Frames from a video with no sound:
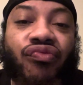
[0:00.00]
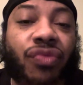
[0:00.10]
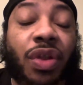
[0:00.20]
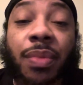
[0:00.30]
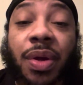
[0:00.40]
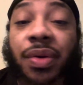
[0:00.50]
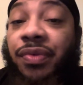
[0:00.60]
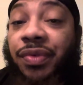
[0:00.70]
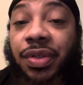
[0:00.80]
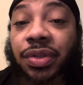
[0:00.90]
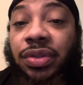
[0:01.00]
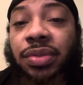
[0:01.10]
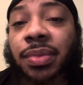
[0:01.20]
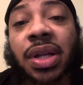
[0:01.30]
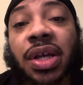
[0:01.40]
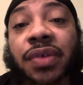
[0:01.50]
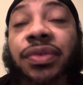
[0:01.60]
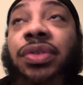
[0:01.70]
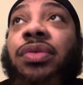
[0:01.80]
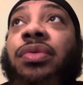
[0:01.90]
about everything, just my life in
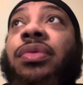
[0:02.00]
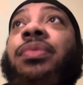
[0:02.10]
general,